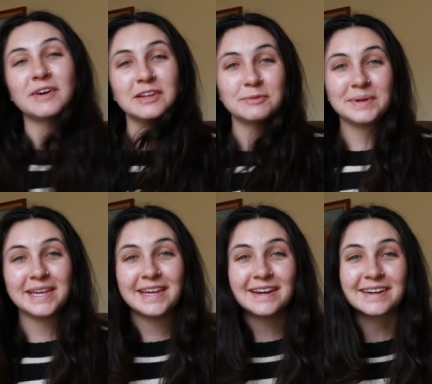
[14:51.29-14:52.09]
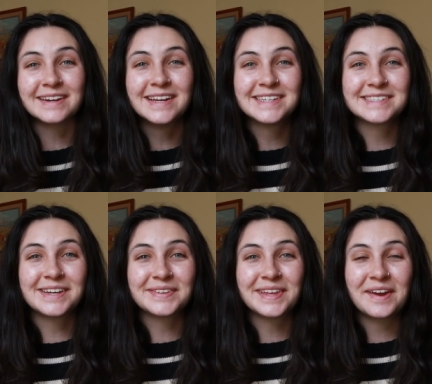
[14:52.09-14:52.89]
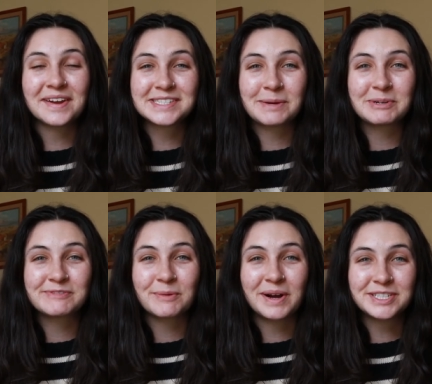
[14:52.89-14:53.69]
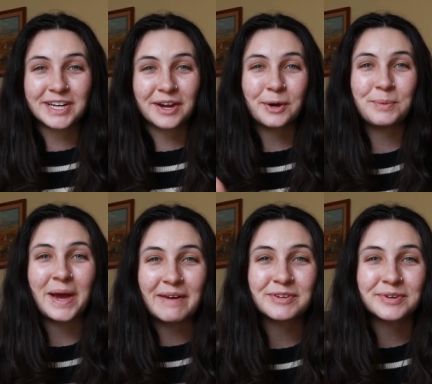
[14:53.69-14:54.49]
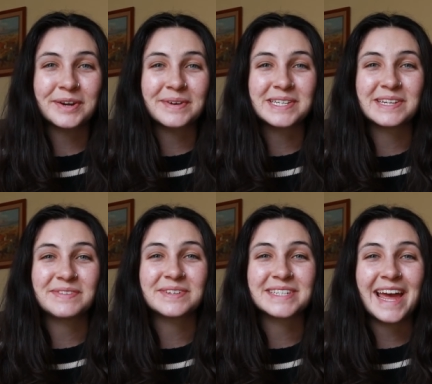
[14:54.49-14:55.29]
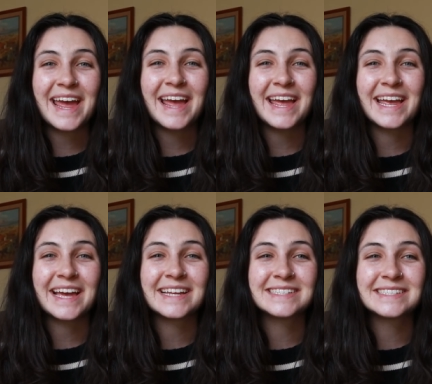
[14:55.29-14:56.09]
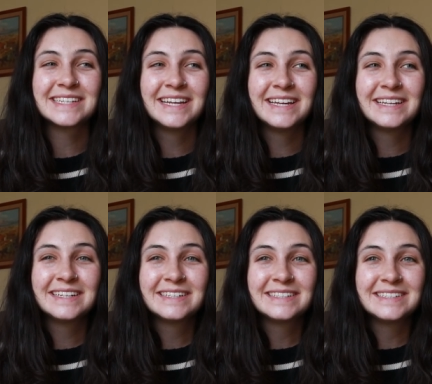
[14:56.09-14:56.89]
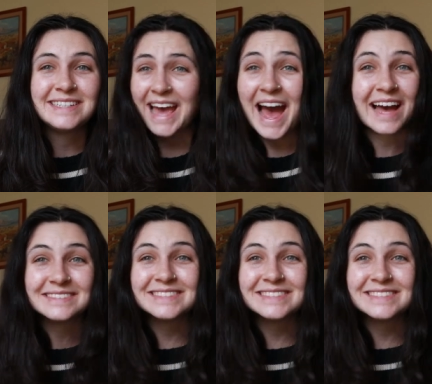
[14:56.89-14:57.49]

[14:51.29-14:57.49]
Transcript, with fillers: follow me here. So thank you guys so much for watching. I hope you have a great rest of your day and yeah,